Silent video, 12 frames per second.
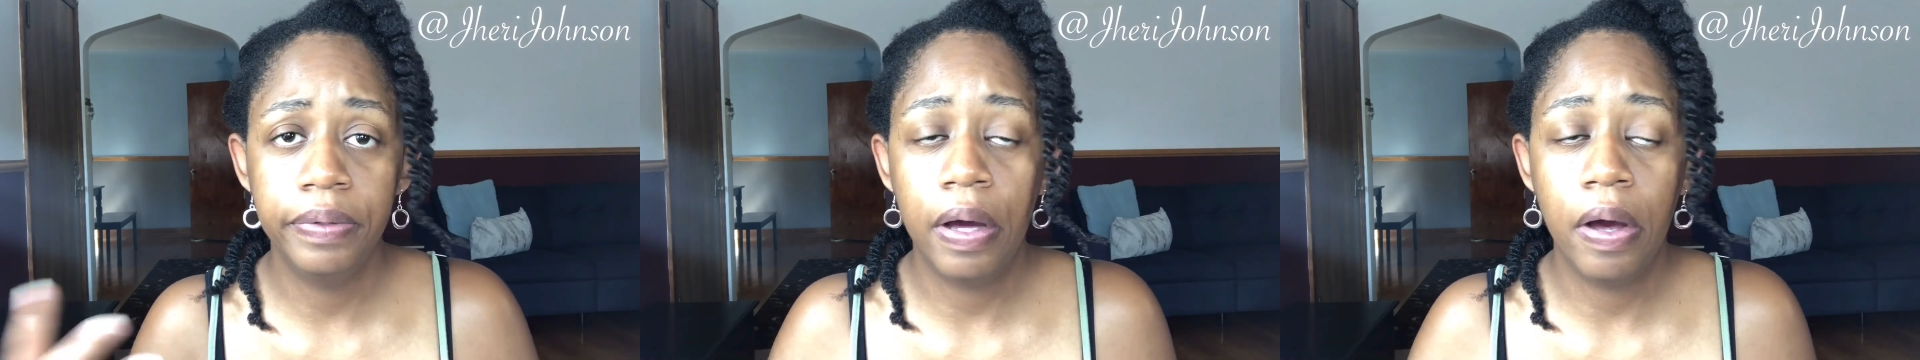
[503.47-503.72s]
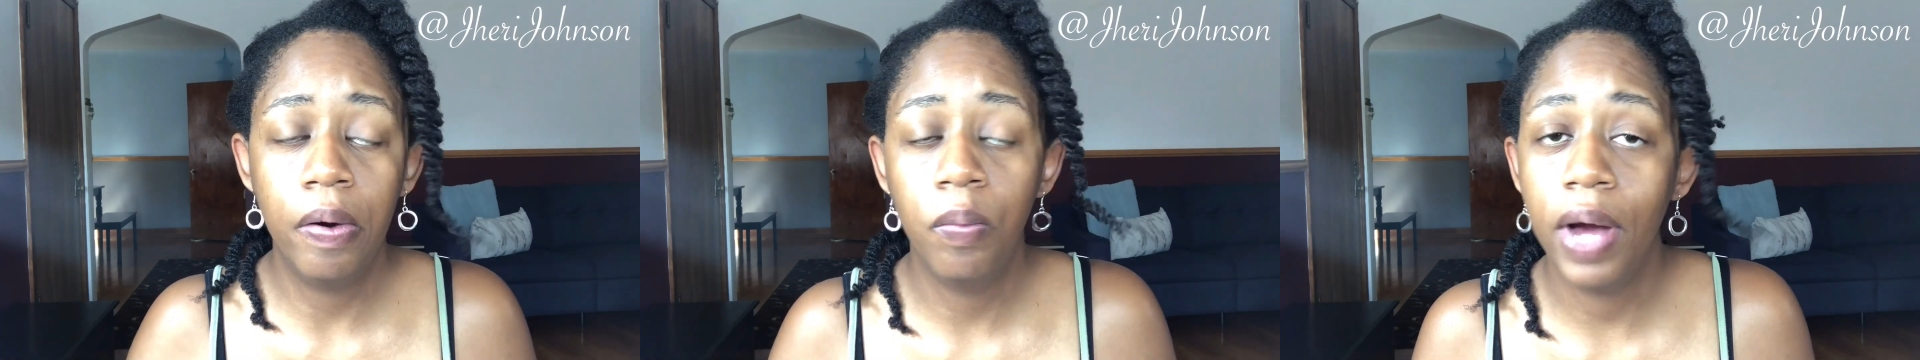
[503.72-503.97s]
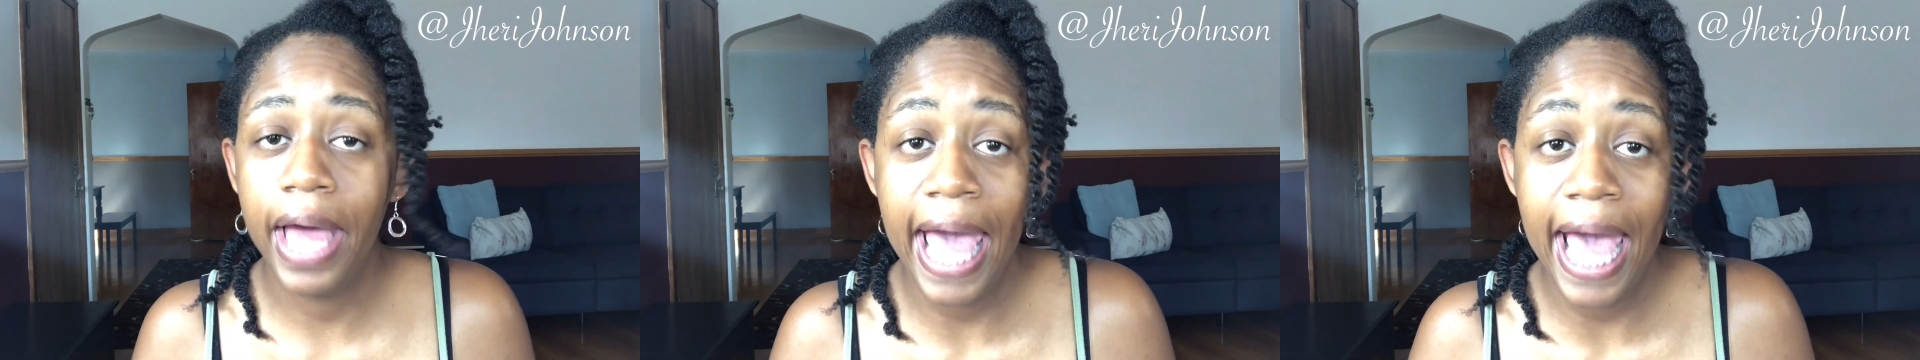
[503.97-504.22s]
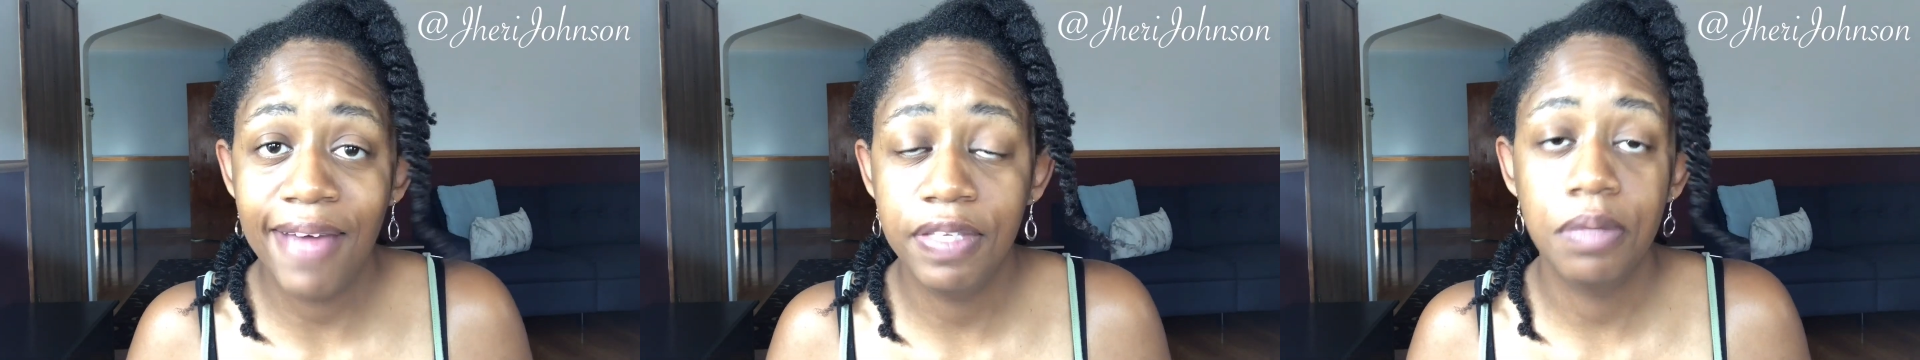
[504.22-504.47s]
you know, what
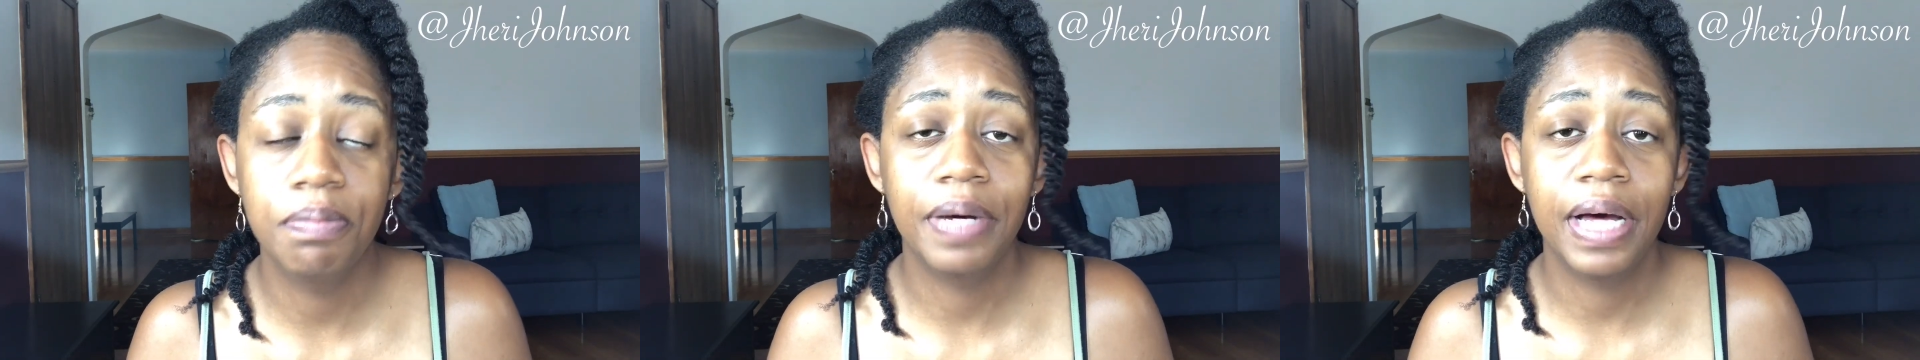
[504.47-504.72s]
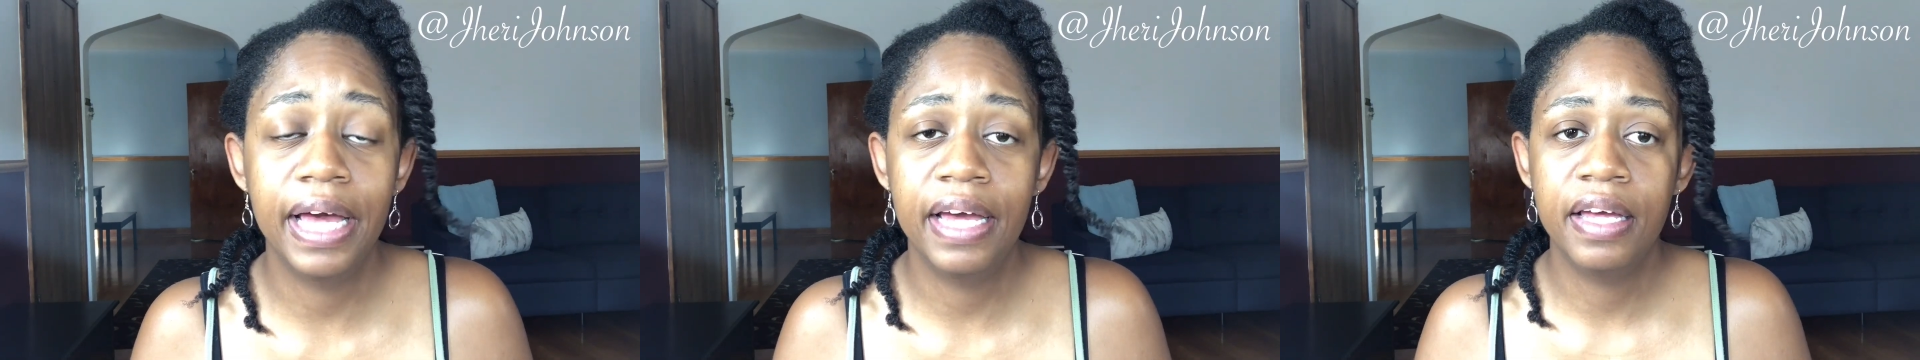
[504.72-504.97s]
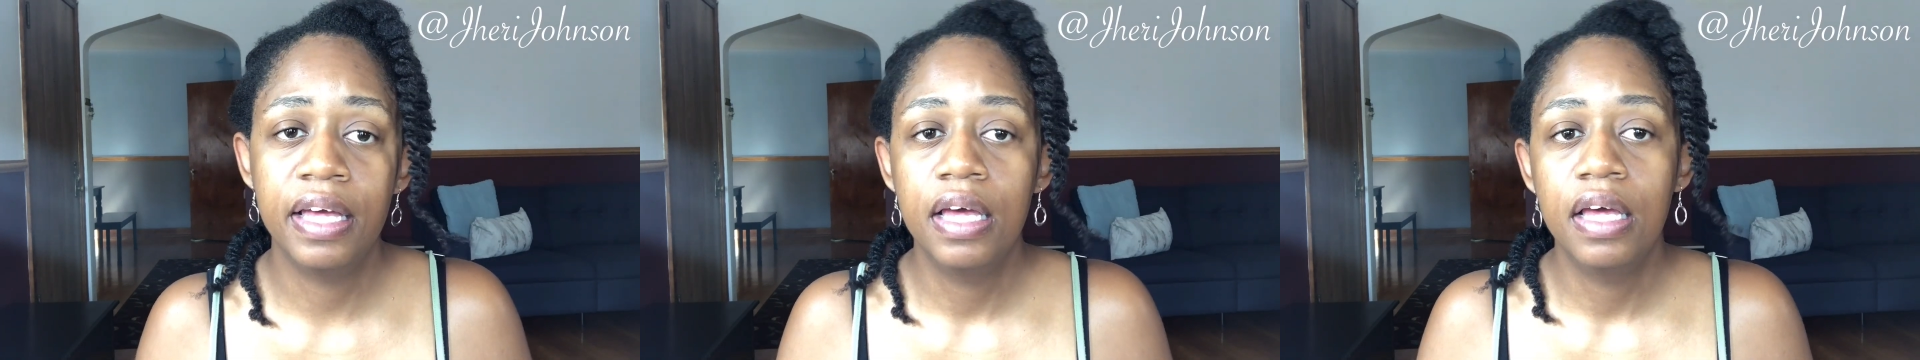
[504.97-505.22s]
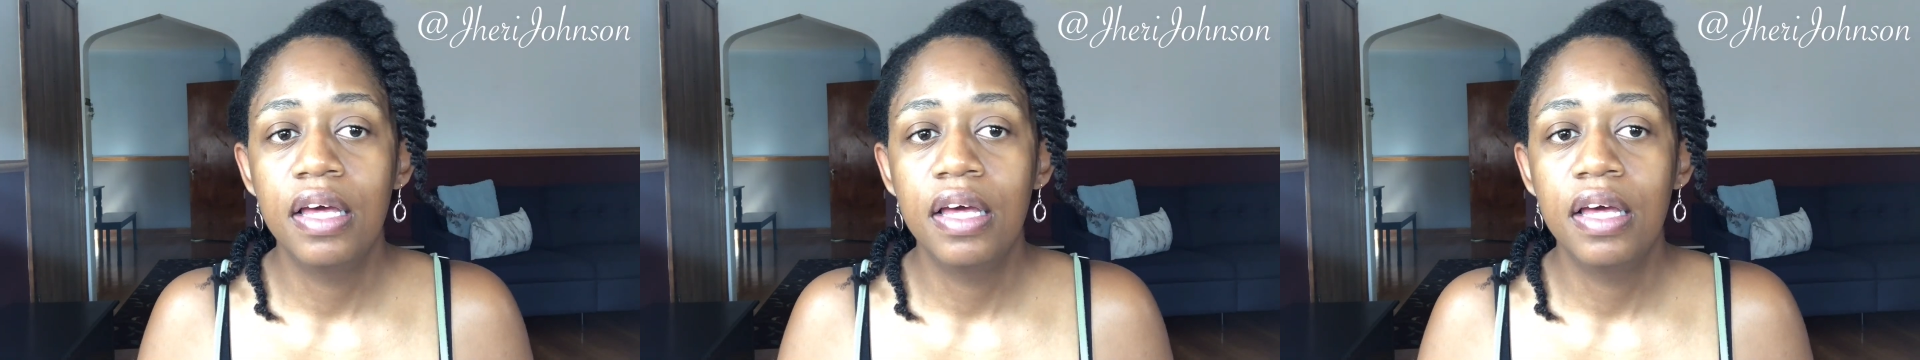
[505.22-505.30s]
have you, but